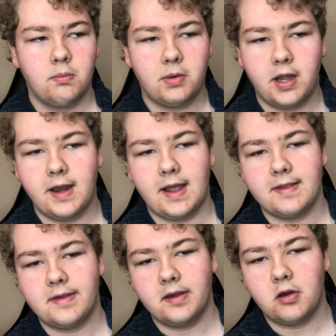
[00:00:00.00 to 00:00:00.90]
But I
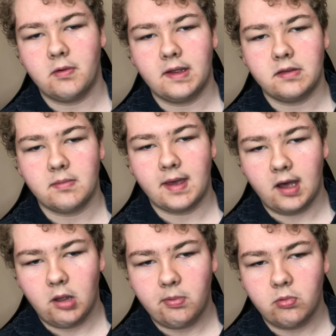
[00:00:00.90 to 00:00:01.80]
did go get some
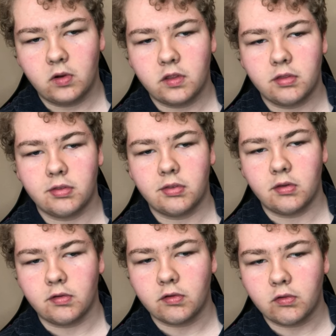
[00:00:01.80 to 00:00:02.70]
help with
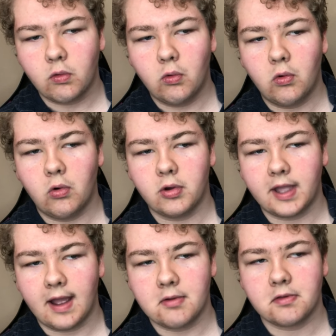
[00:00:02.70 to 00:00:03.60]
the school
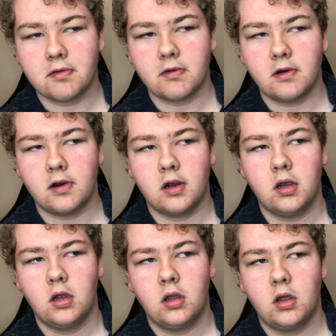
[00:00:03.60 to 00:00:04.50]
counselor,
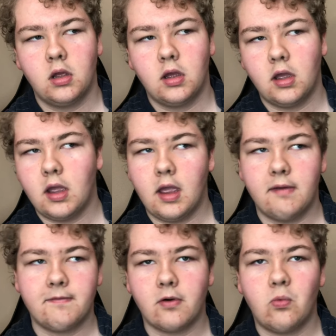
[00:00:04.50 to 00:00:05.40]

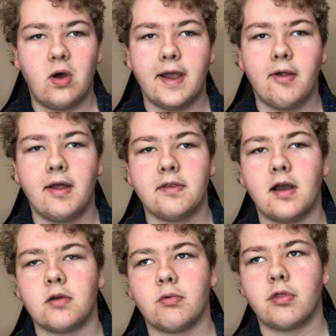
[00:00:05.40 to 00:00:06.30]
and for a while I
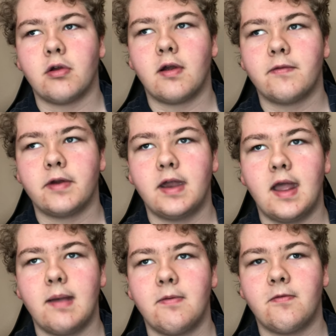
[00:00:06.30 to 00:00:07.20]
talked with her every
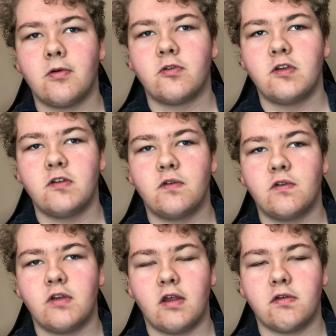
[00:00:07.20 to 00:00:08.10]
day before she
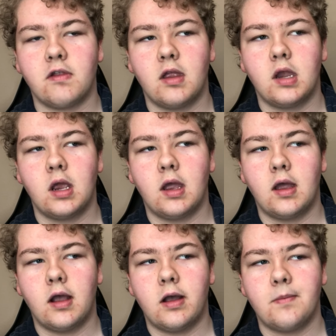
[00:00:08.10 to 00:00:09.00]
suggested
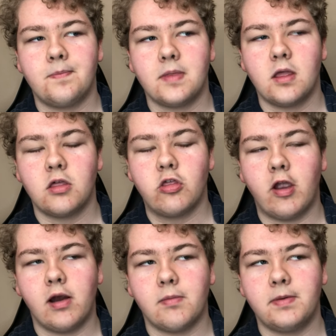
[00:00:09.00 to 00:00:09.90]
uh,
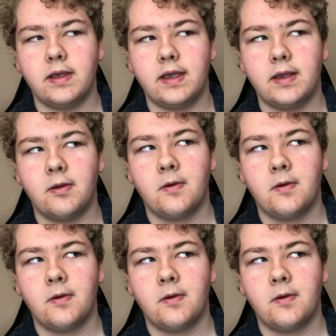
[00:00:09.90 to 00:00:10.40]
therapy.